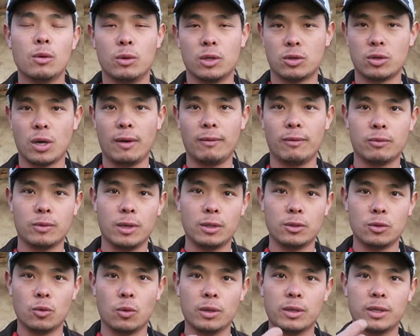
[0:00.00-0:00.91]
We travel
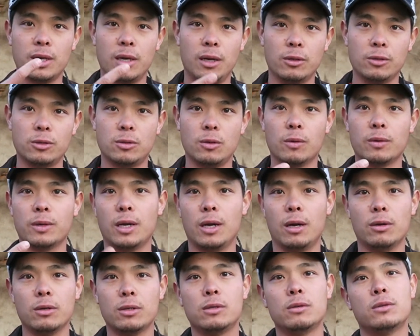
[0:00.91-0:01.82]
around NorCal,
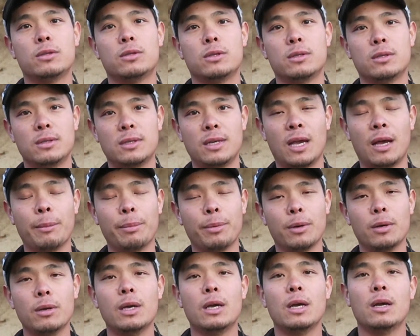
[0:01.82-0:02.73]
SoCal, Houston,
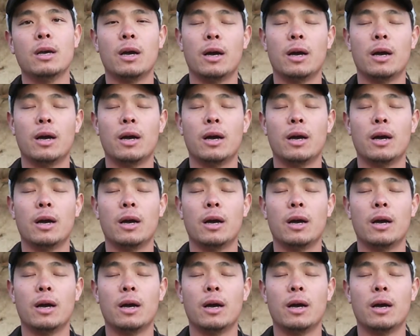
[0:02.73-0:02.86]
Tampa.